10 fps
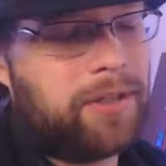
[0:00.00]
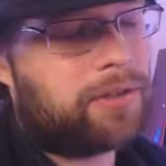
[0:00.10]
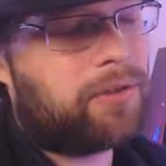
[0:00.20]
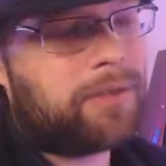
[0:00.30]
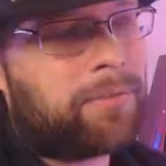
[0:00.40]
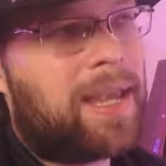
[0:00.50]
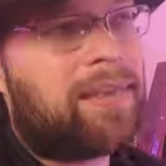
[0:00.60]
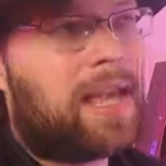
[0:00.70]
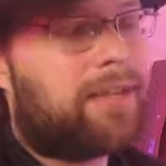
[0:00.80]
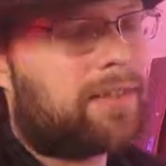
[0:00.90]
So just make
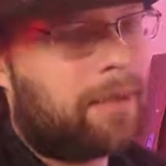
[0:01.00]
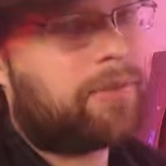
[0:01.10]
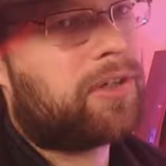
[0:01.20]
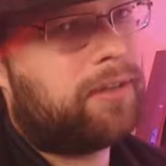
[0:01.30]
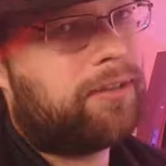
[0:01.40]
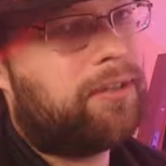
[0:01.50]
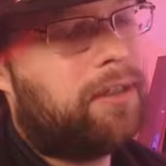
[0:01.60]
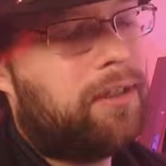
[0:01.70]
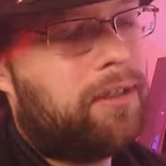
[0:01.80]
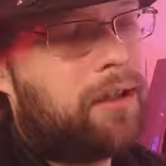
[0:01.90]
that assumption
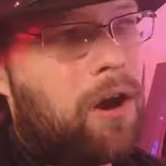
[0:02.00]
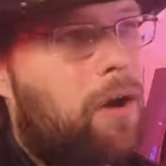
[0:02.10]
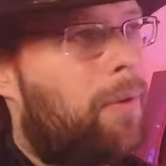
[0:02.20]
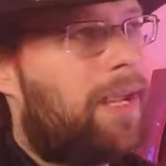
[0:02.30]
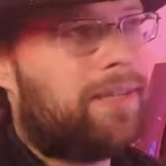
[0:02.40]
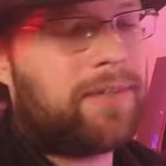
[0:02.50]
always